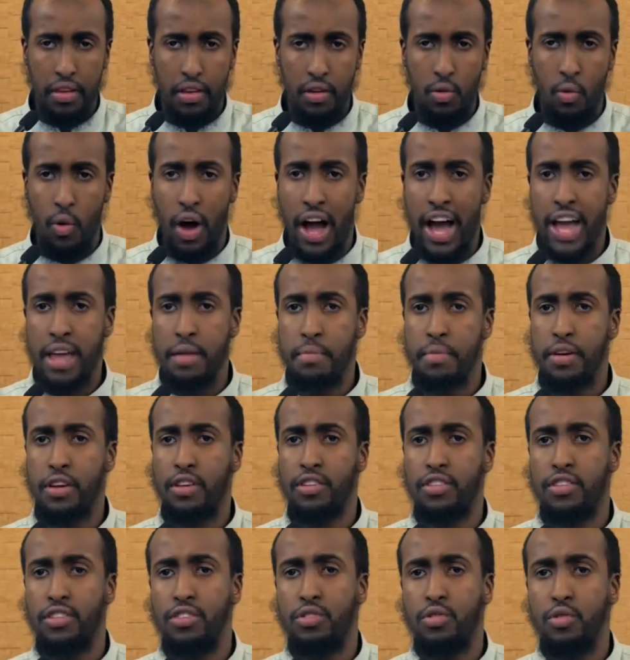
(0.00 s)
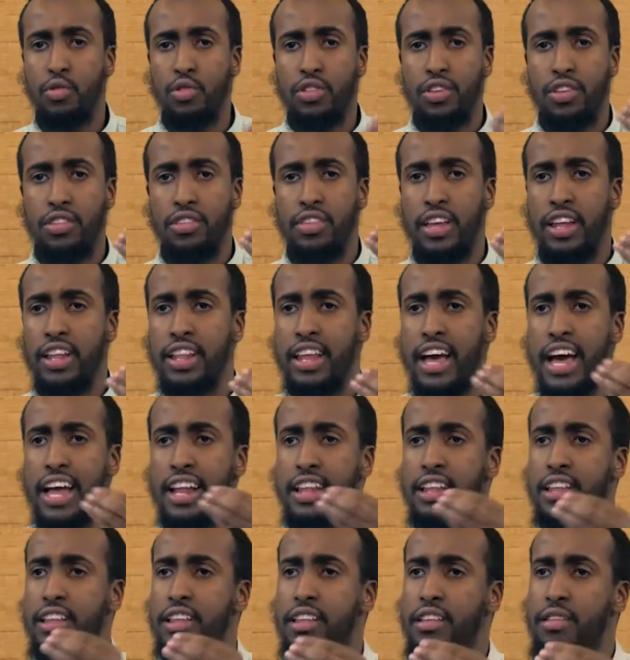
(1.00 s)
Why? Because his daughter said,
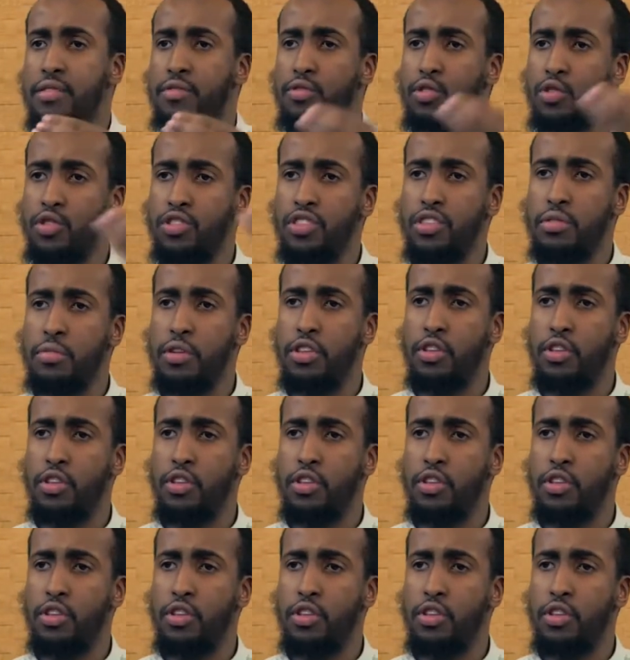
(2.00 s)
Dad forces me